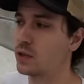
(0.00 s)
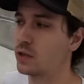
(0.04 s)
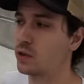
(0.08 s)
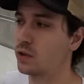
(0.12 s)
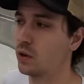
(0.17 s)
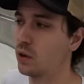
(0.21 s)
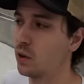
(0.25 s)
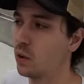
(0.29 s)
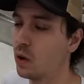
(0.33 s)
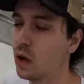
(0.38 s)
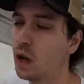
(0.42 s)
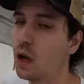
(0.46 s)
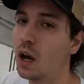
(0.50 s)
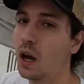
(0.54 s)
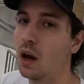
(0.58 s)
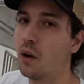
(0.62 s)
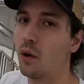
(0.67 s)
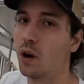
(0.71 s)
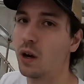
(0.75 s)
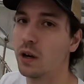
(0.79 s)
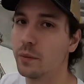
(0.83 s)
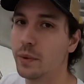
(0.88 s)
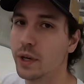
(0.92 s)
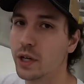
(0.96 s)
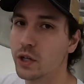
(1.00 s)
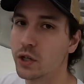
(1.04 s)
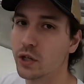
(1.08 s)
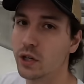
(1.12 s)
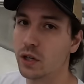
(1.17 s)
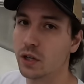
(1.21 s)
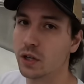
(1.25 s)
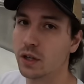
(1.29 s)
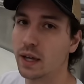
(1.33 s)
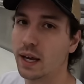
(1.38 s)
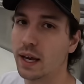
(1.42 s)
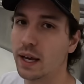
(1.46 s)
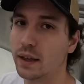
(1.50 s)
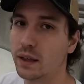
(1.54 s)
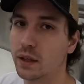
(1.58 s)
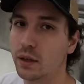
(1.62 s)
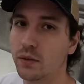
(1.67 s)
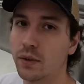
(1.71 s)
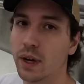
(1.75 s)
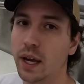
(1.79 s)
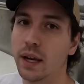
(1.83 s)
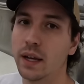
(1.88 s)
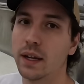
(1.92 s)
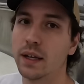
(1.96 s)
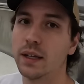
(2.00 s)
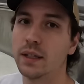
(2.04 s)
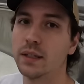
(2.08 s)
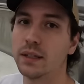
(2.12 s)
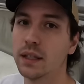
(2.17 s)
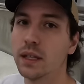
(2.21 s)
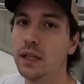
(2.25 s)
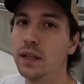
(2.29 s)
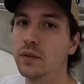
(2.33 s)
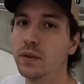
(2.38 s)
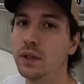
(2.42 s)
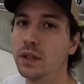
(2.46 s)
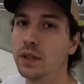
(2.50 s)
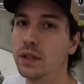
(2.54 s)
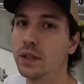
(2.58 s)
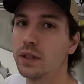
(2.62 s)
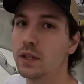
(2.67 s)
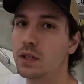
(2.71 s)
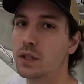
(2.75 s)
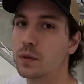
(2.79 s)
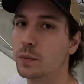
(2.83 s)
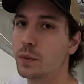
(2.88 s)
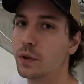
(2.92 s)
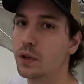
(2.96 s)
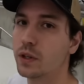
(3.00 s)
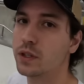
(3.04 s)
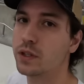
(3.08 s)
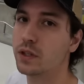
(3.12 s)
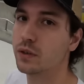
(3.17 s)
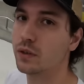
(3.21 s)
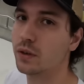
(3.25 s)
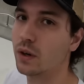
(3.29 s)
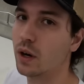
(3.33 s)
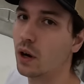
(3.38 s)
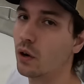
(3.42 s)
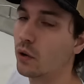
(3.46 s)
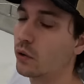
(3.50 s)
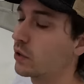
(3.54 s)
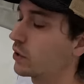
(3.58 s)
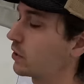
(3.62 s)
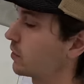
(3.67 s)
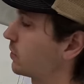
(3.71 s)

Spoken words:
So I want to make sure that the rennet is evenly dispersed throughout.